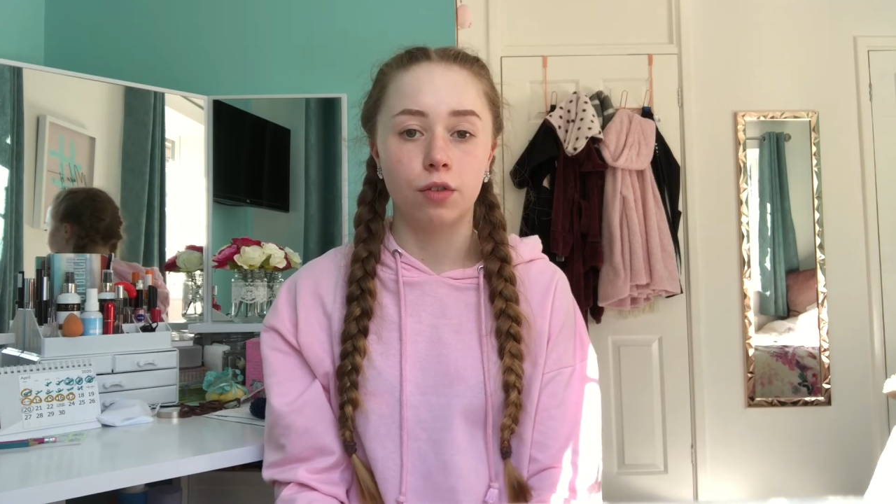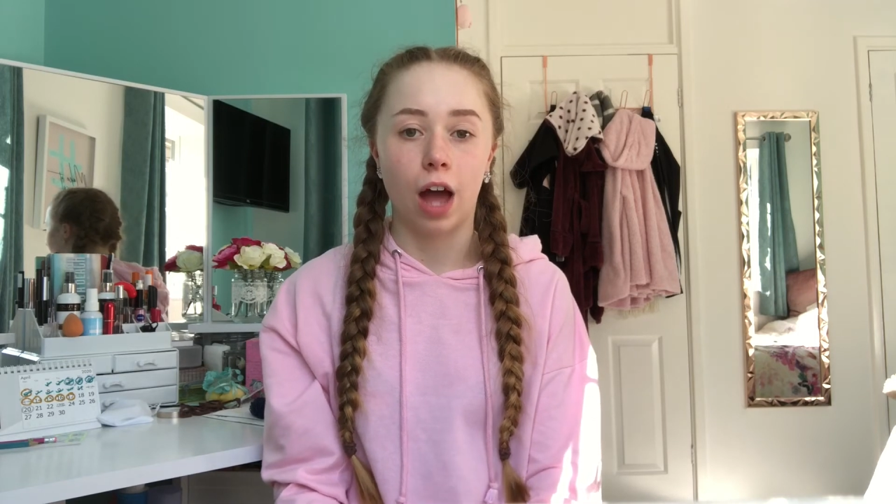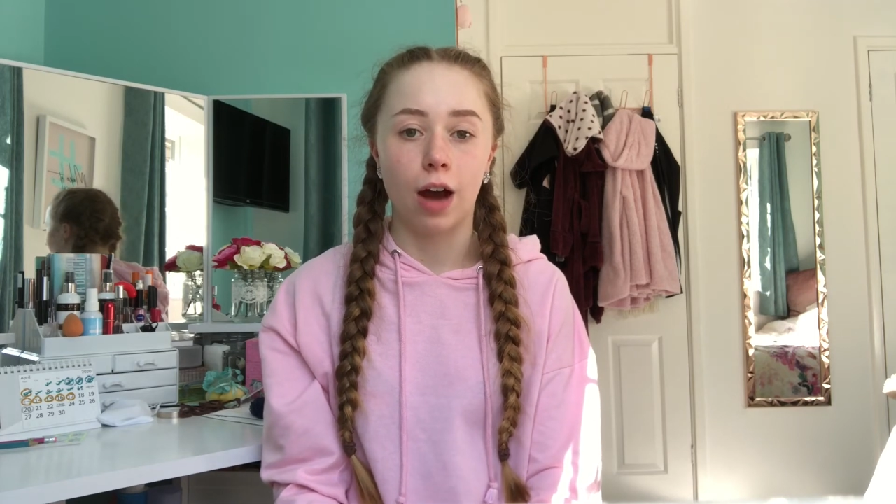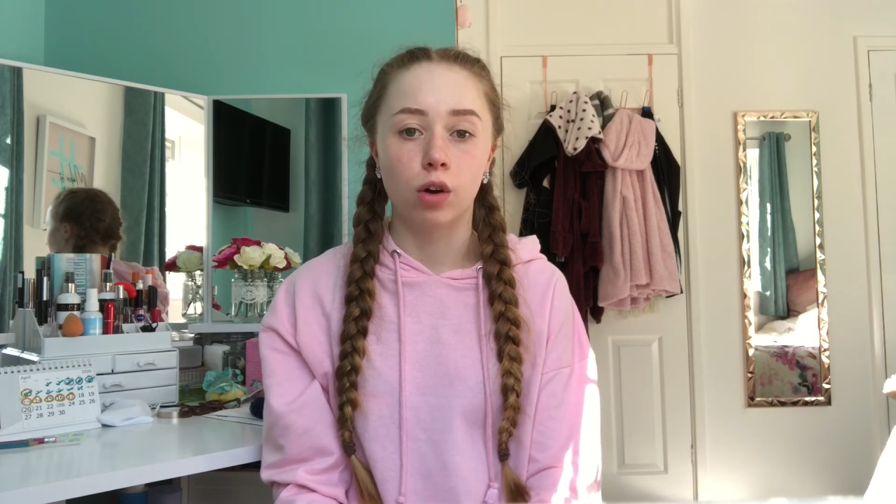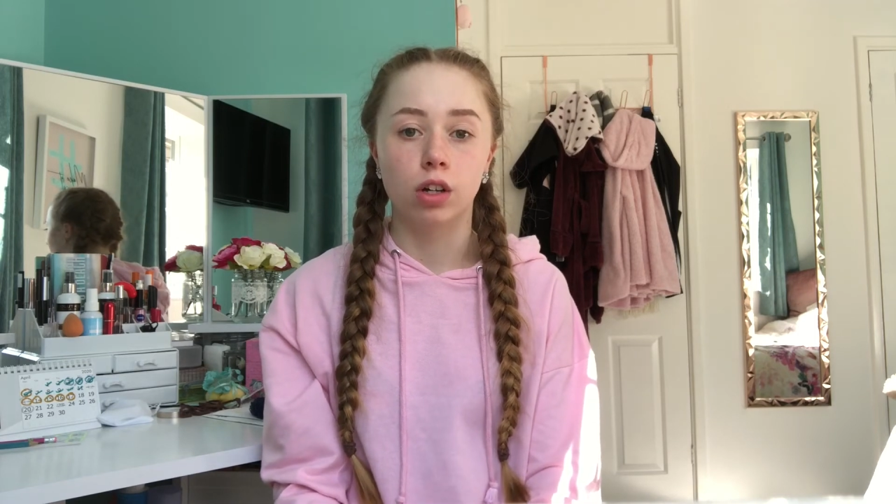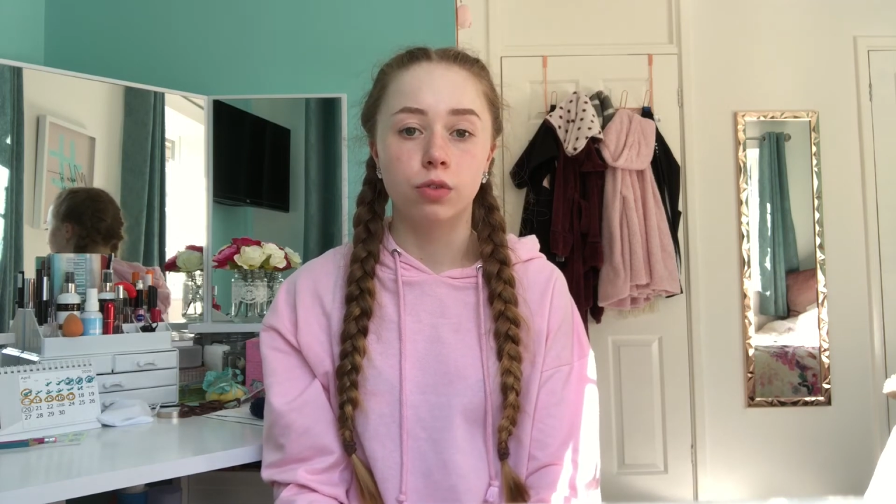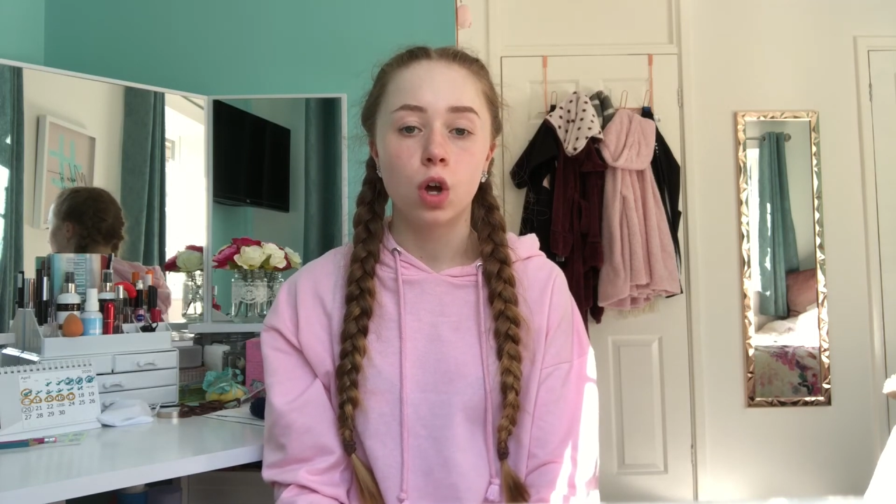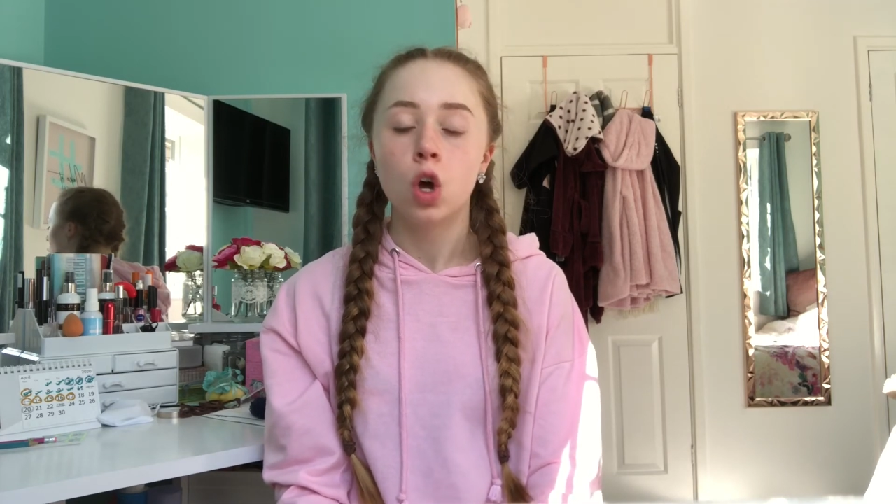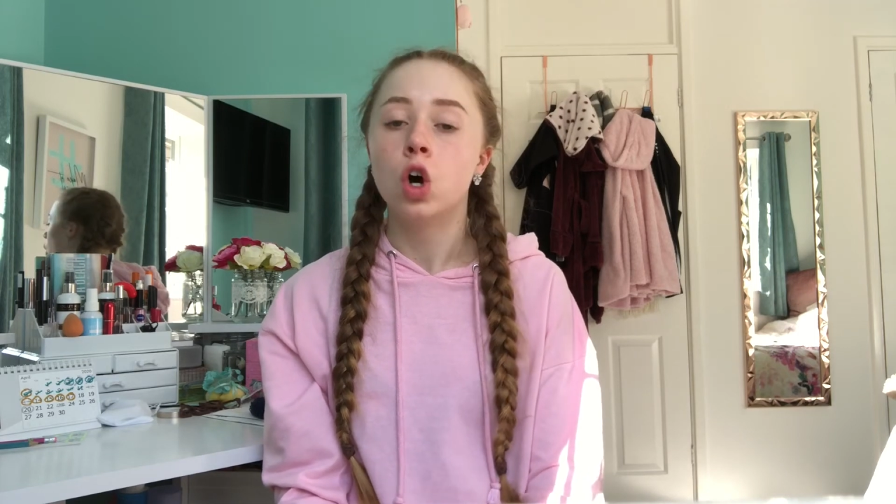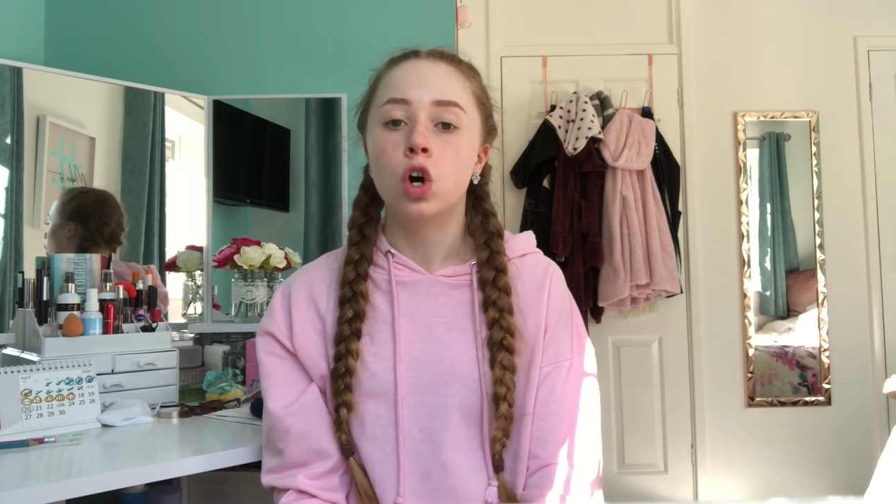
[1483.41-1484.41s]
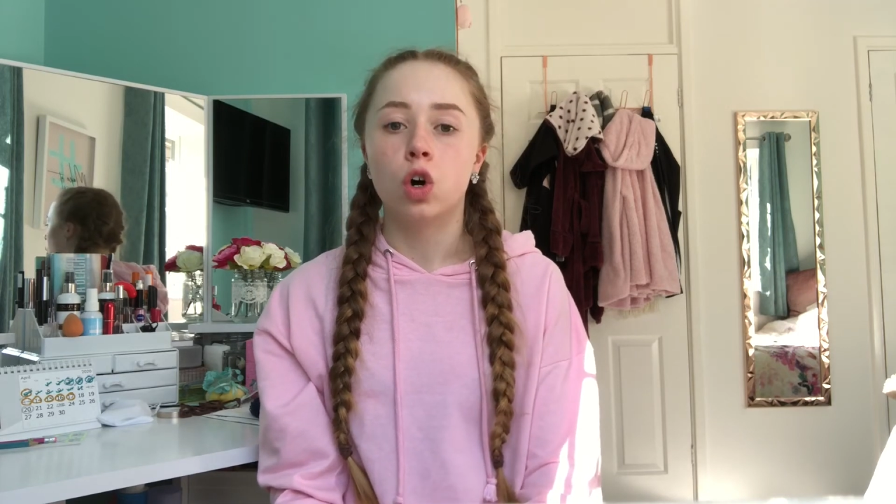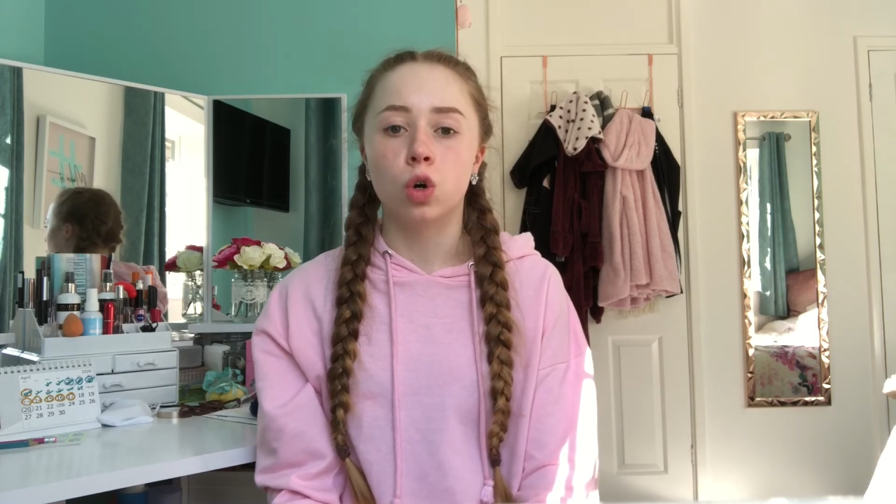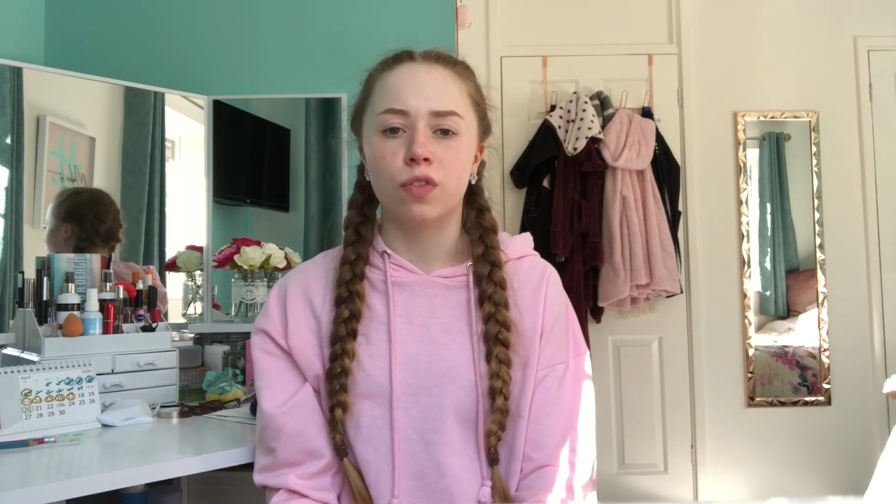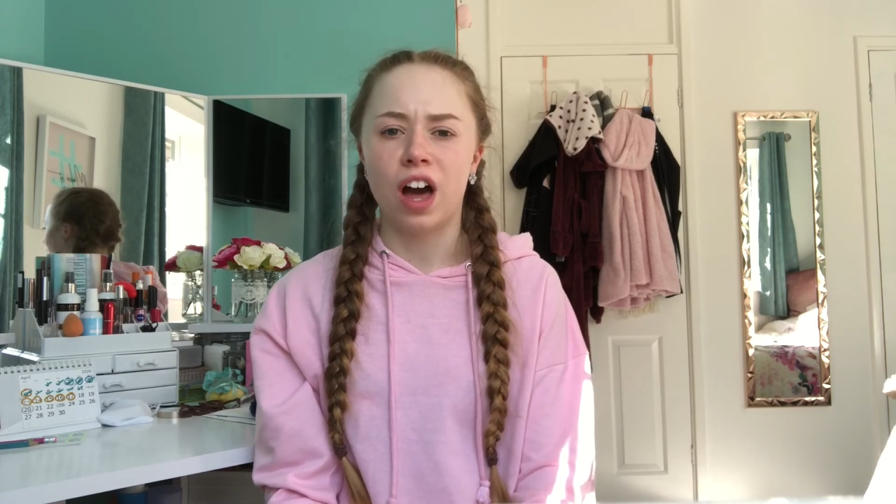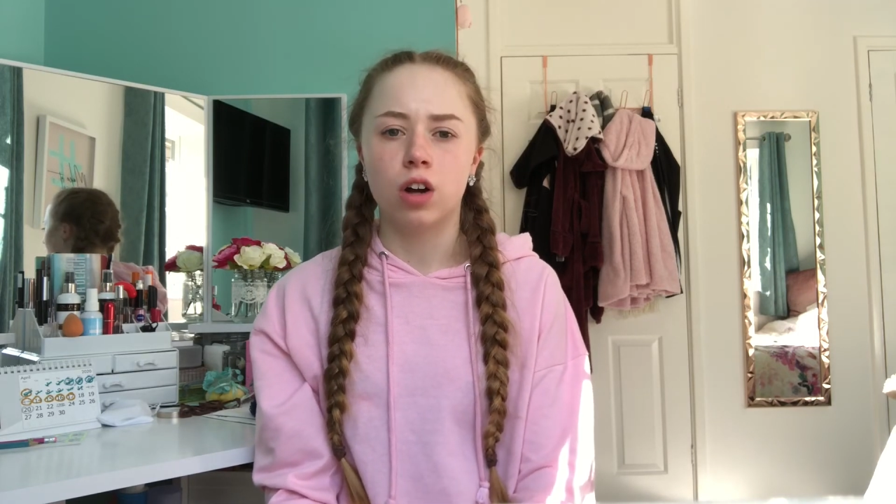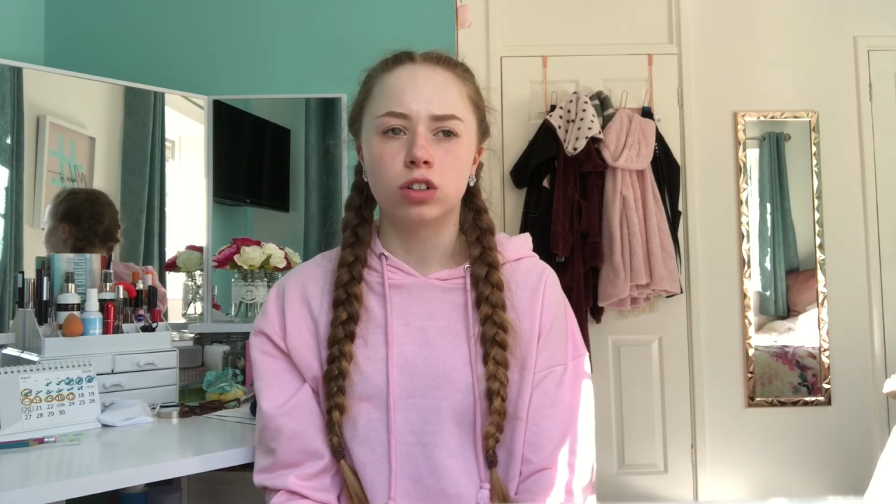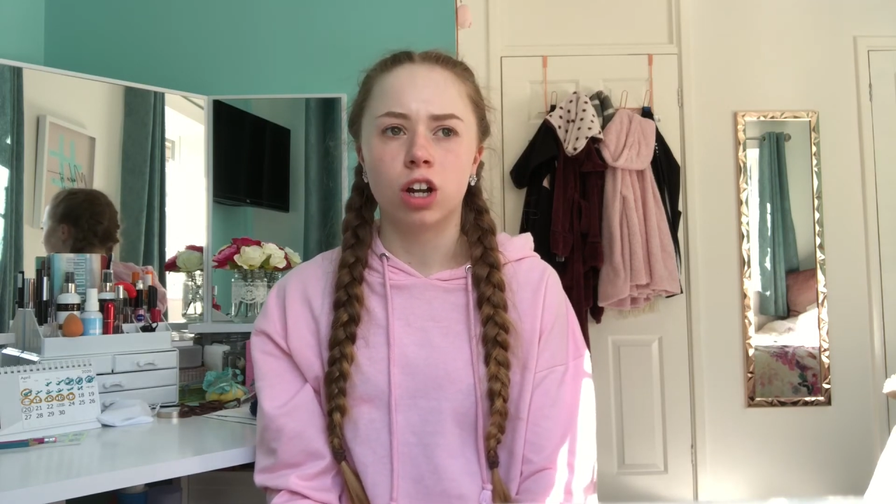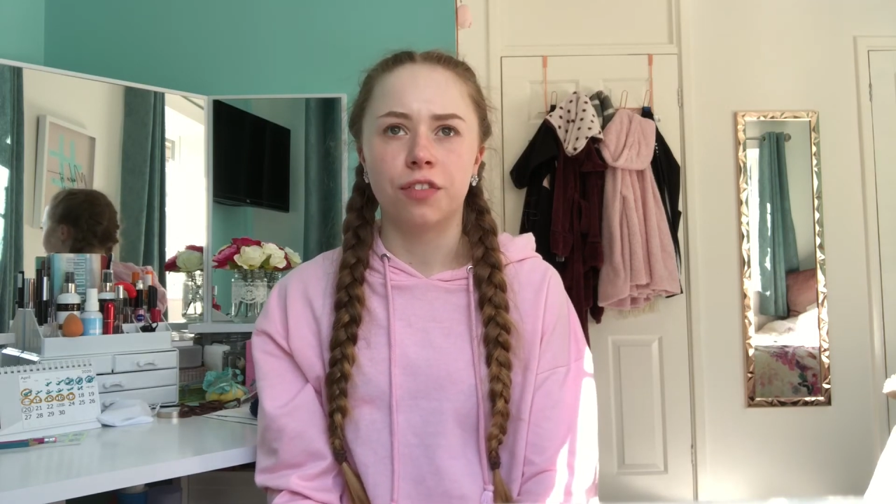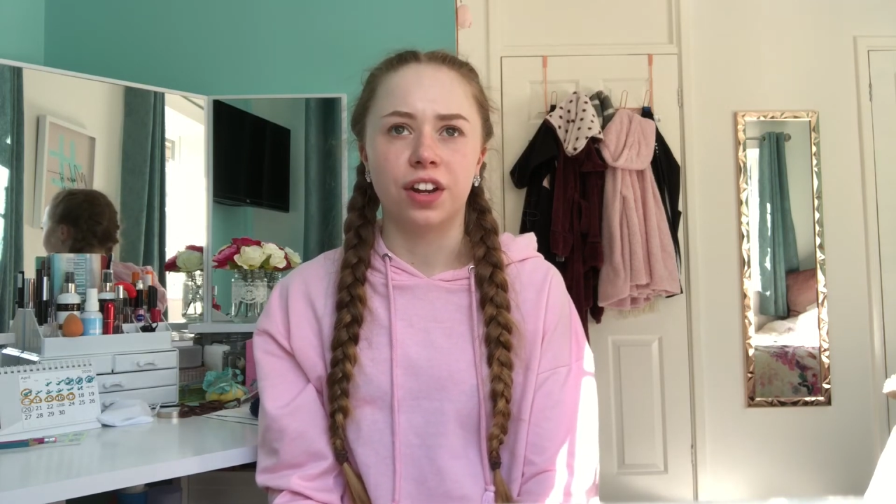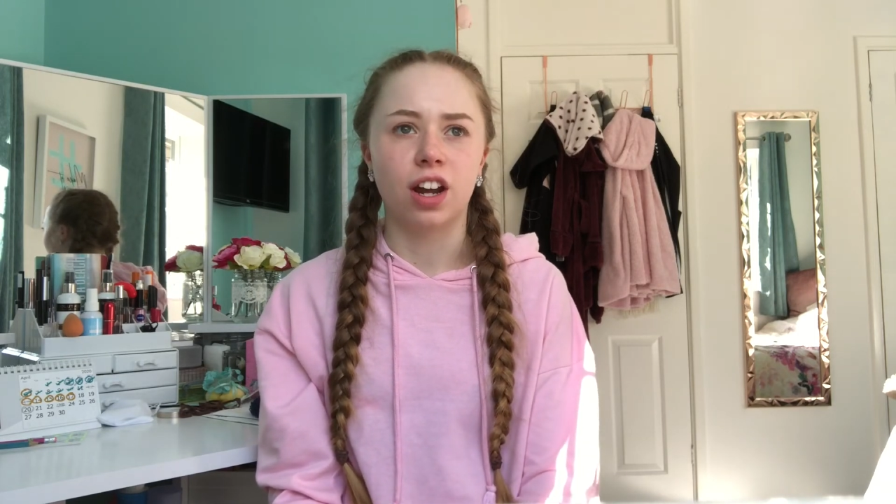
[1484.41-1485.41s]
out of all of that old clothing.